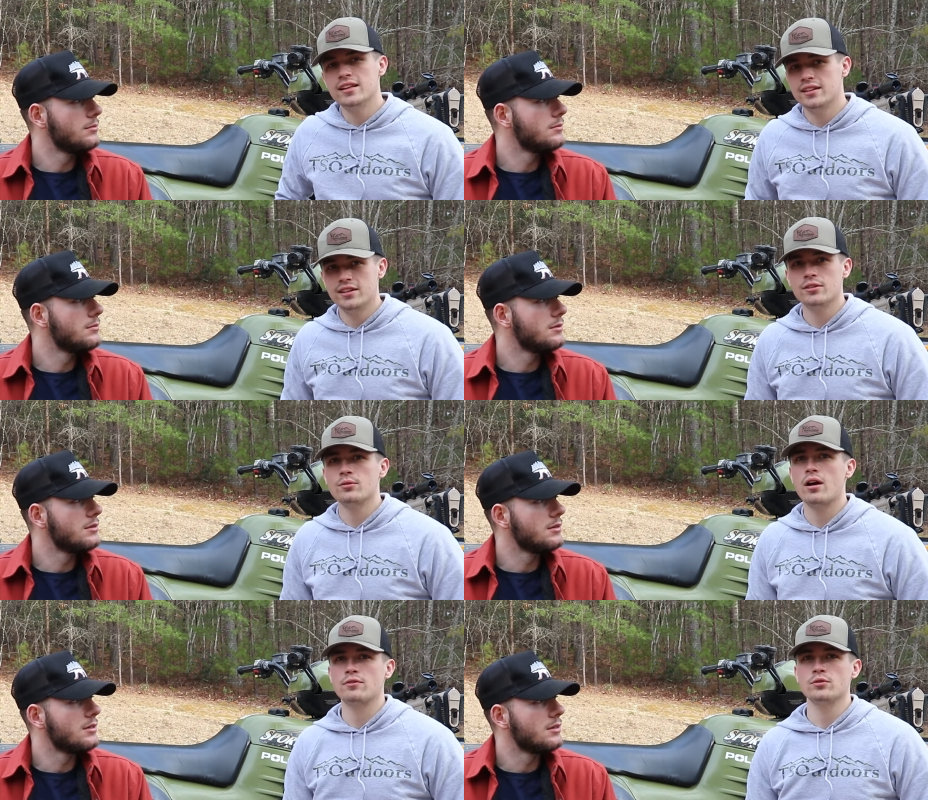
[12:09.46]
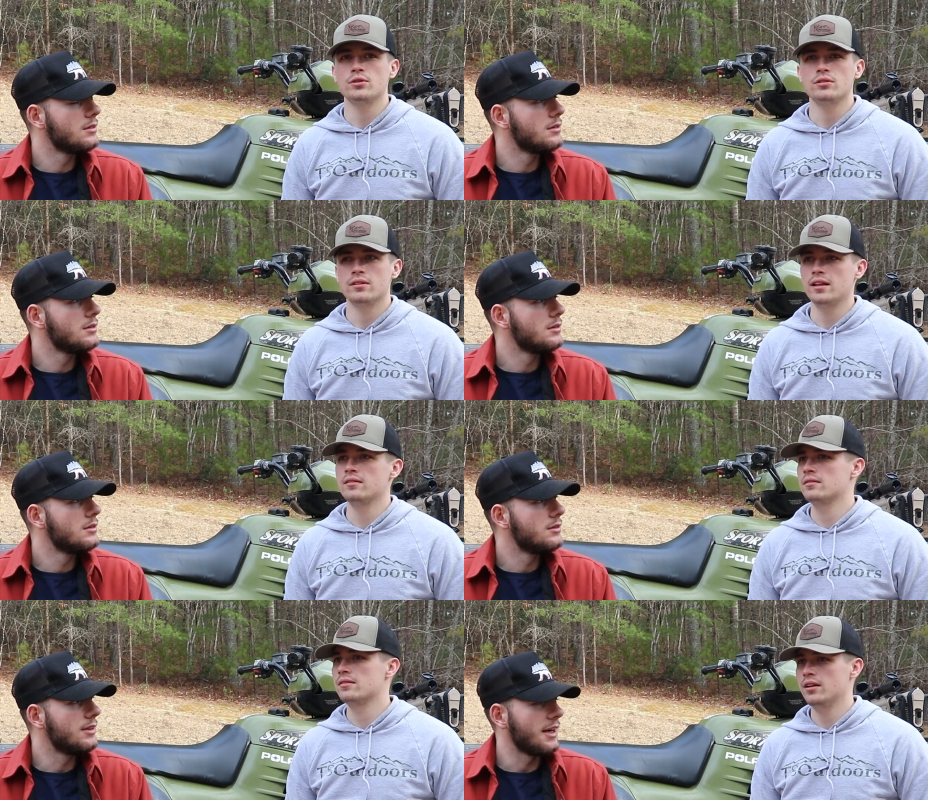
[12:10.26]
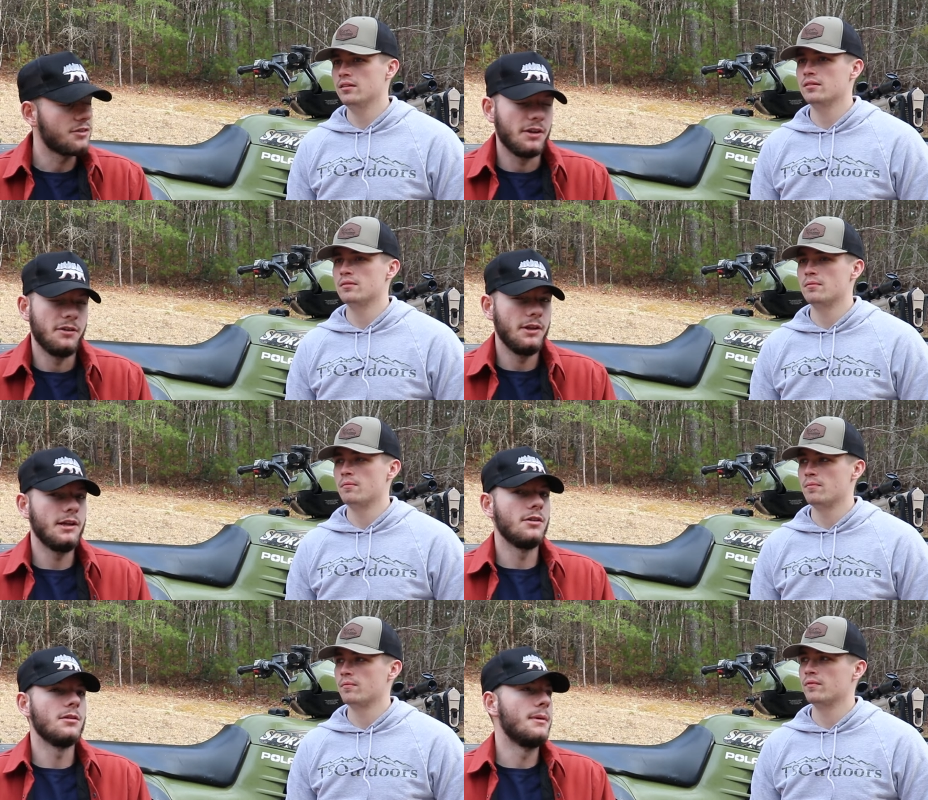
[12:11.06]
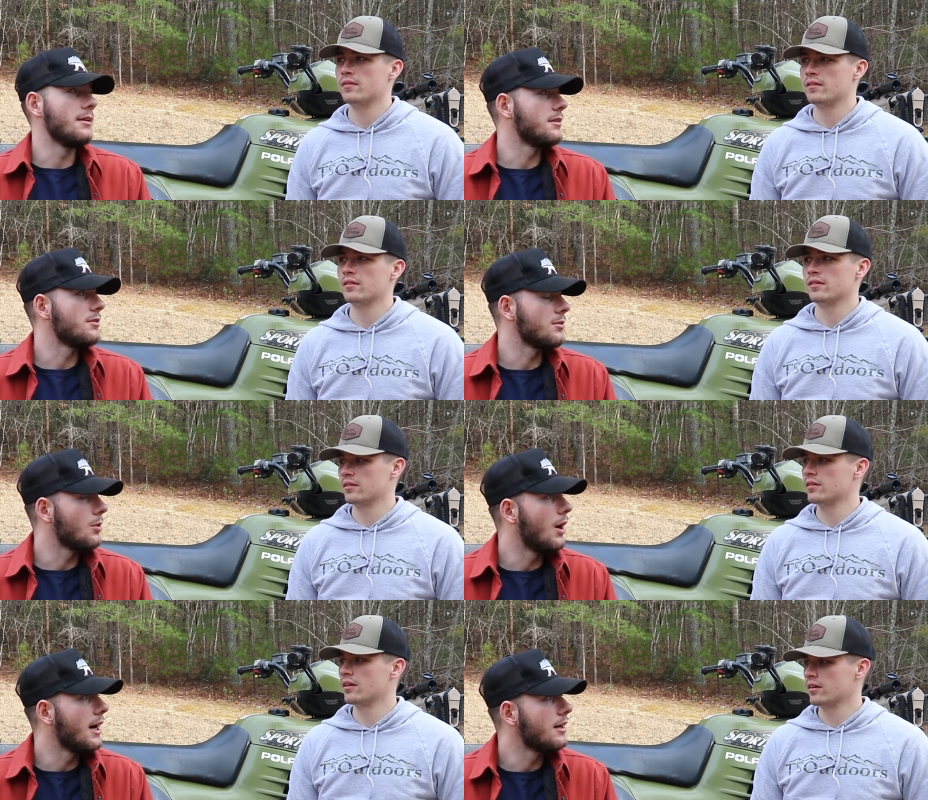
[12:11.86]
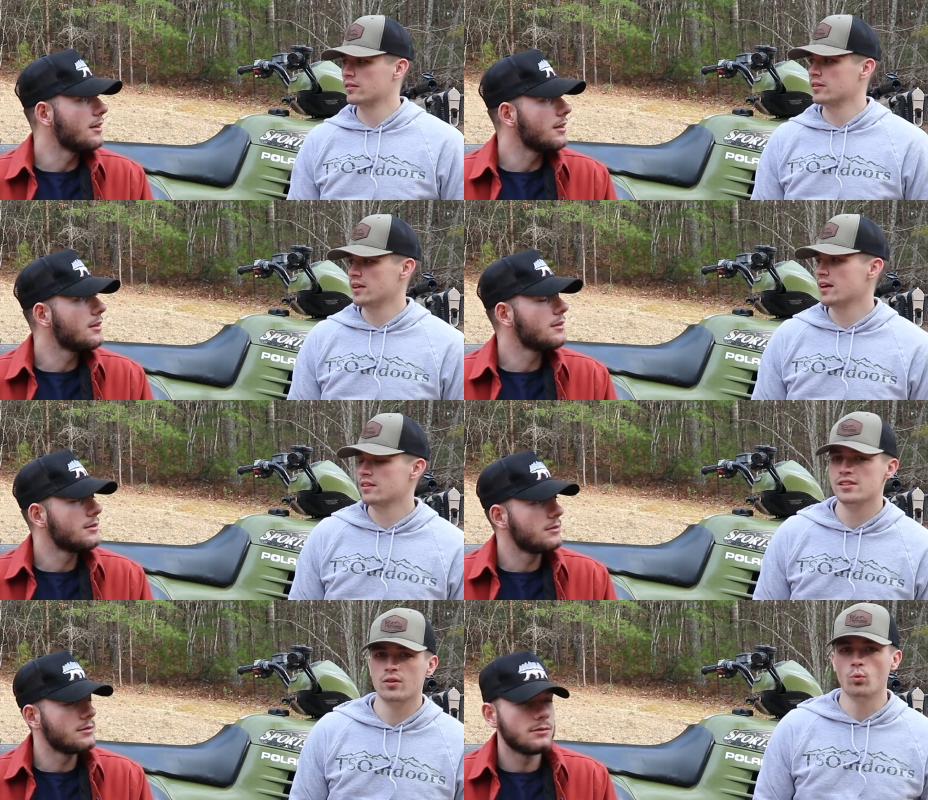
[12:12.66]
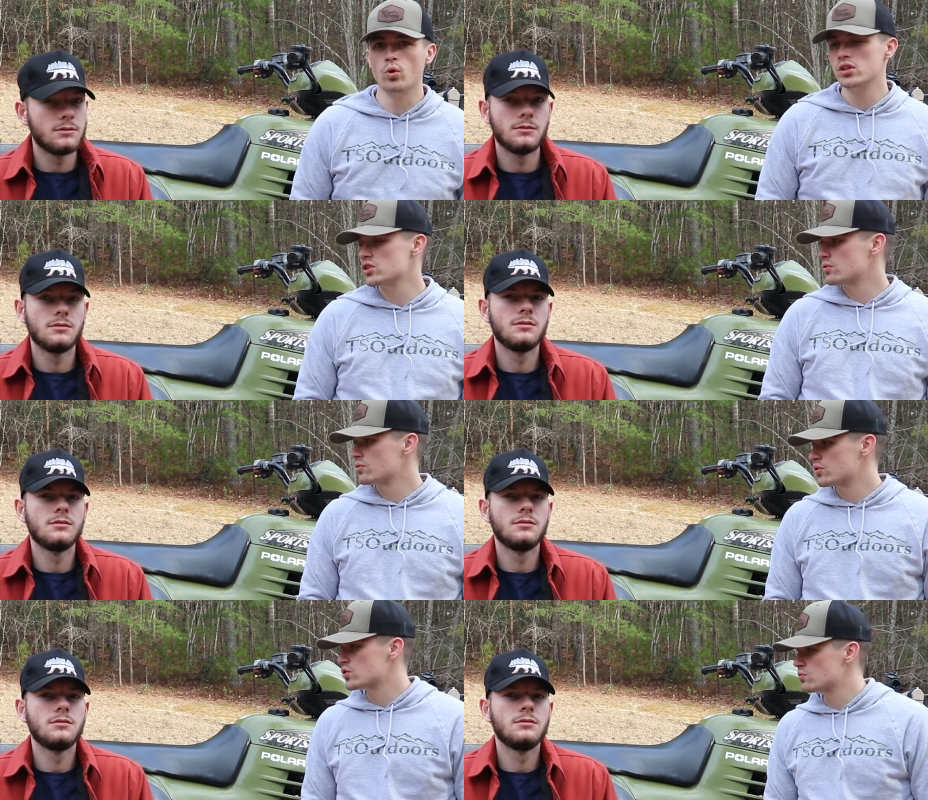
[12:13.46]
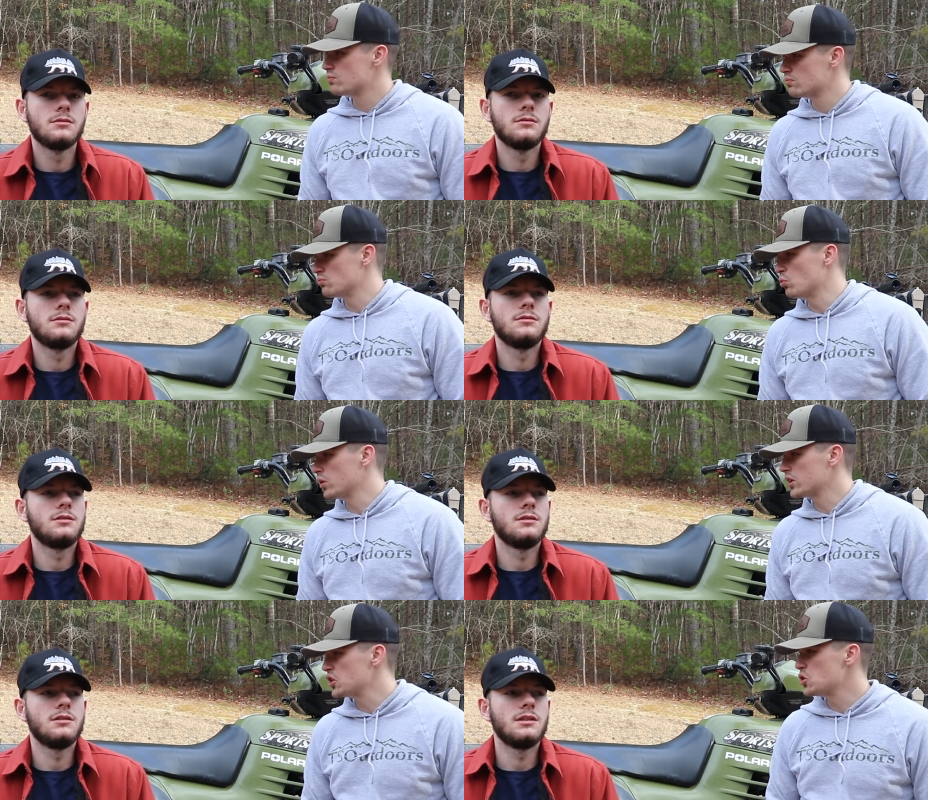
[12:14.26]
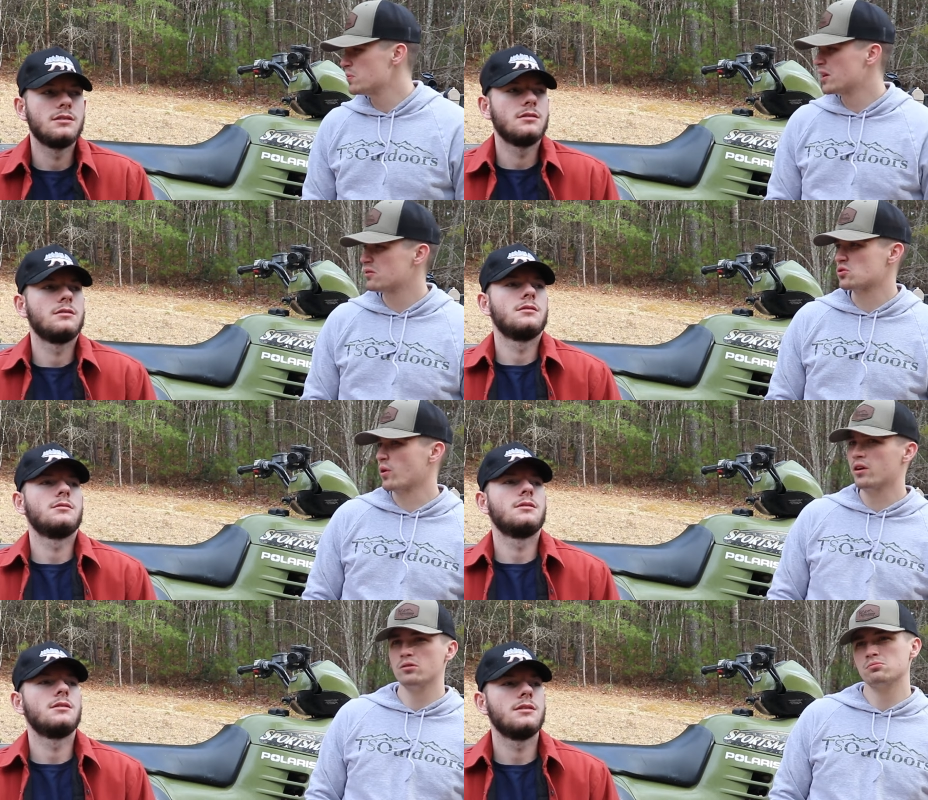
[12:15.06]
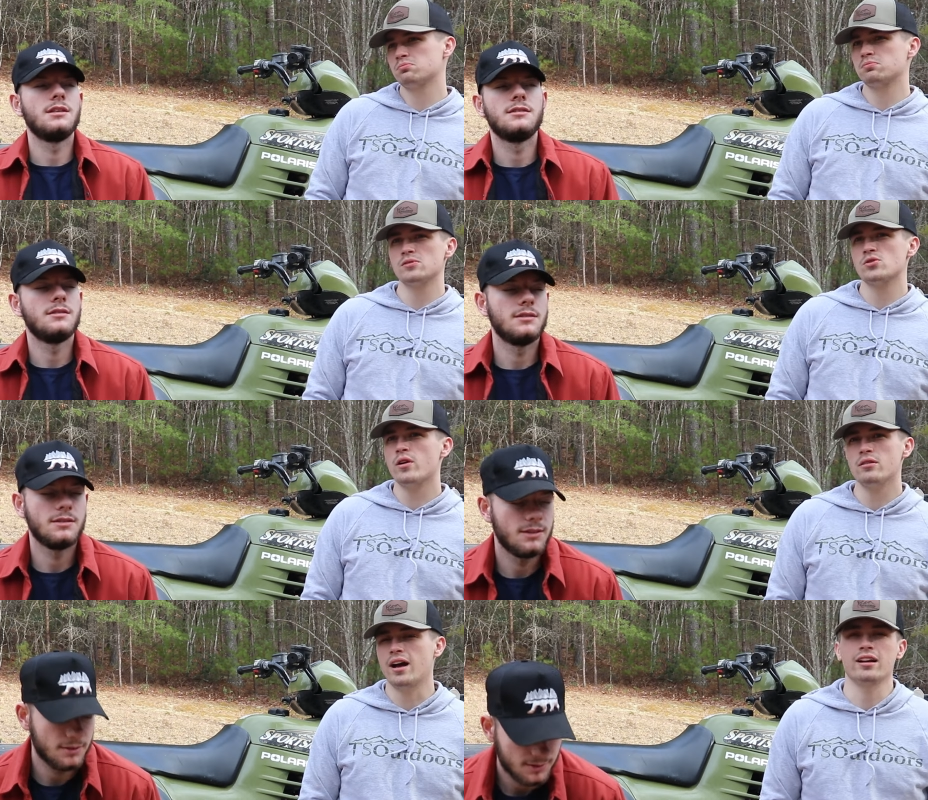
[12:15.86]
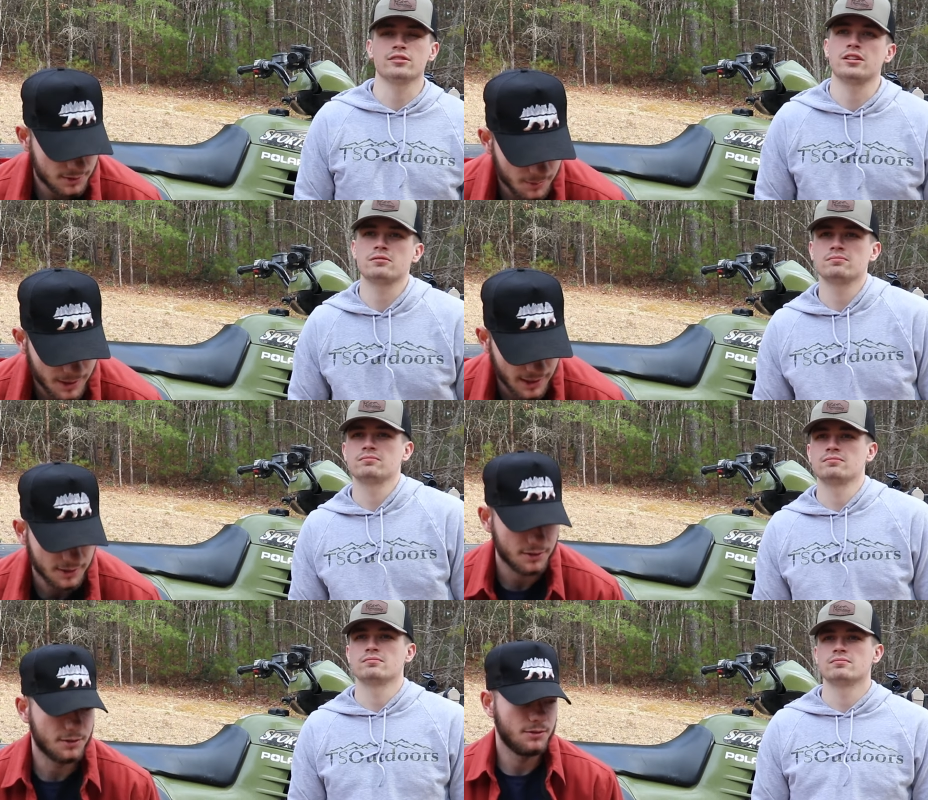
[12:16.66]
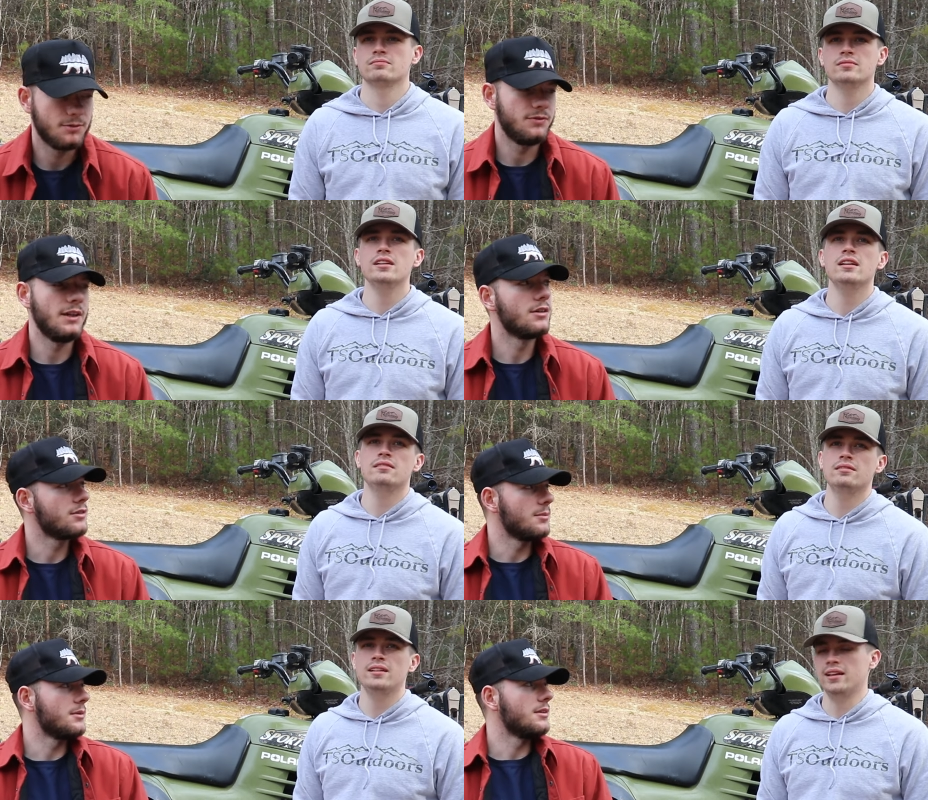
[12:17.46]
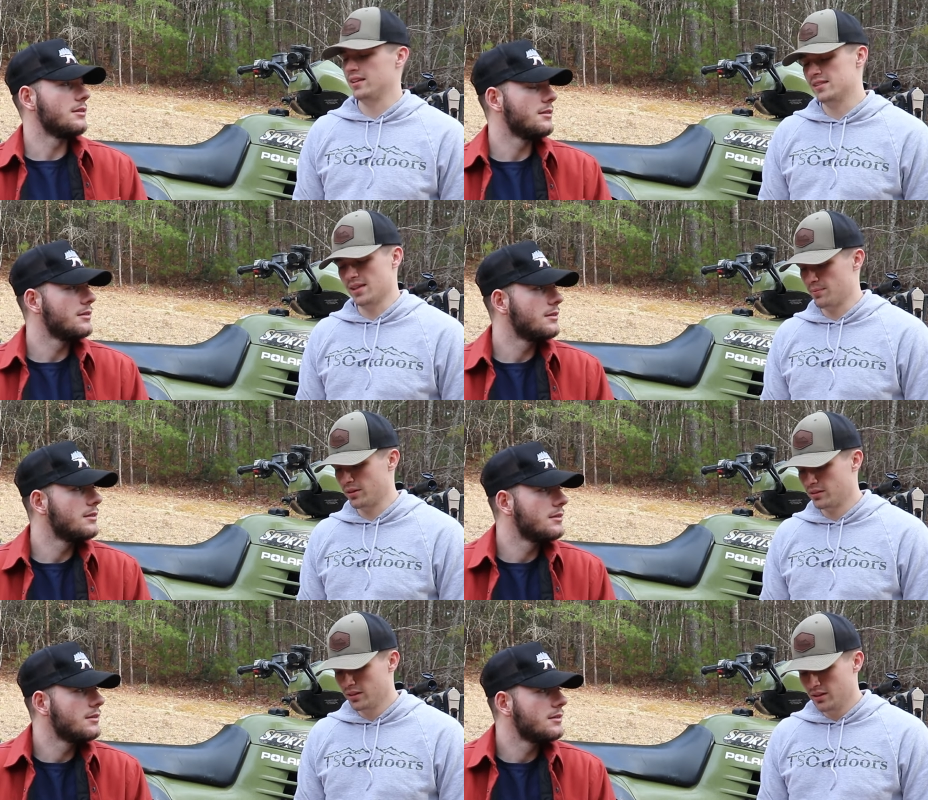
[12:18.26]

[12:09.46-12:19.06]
Speaker 1: Yeah, deer and rifle. And it's actually it, a legal amount that's required. Yeah, it's like one one cubic square square. so know. many inches or feet or something. Yeah, it's something.